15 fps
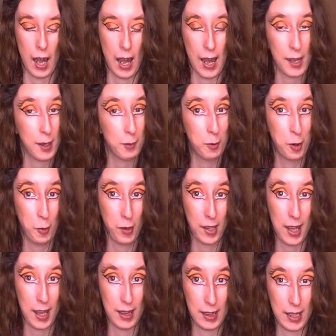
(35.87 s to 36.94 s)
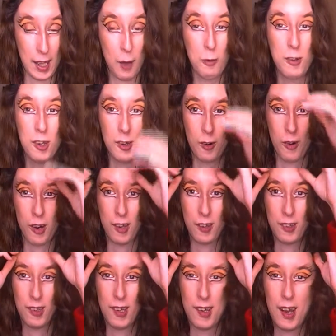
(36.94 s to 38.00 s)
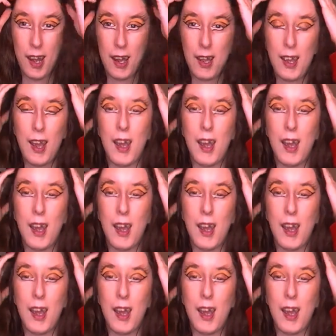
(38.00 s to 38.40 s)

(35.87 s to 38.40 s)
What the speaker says: I am doing a Leo tutorial today,